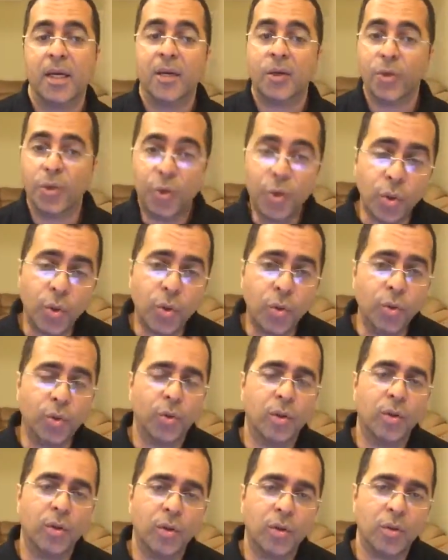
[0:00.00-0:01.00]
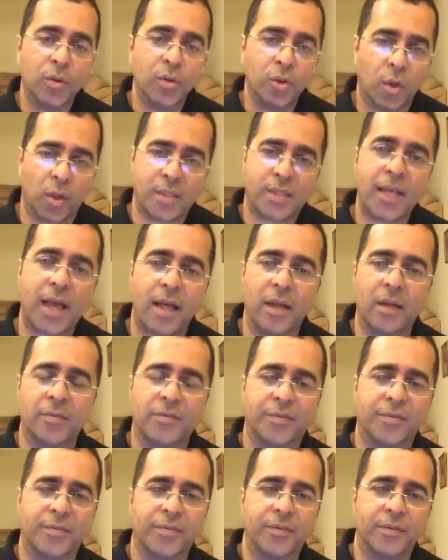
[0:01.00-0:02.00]
You
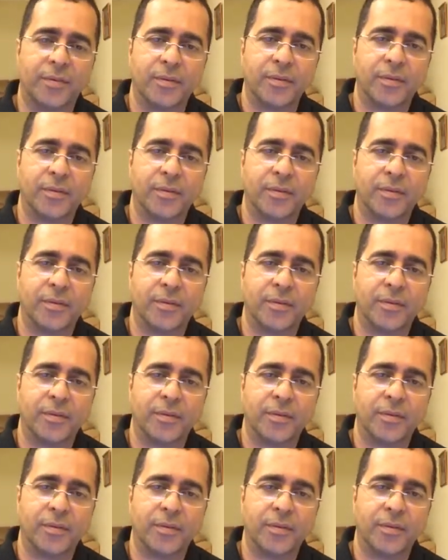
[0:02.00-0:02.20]
yourself,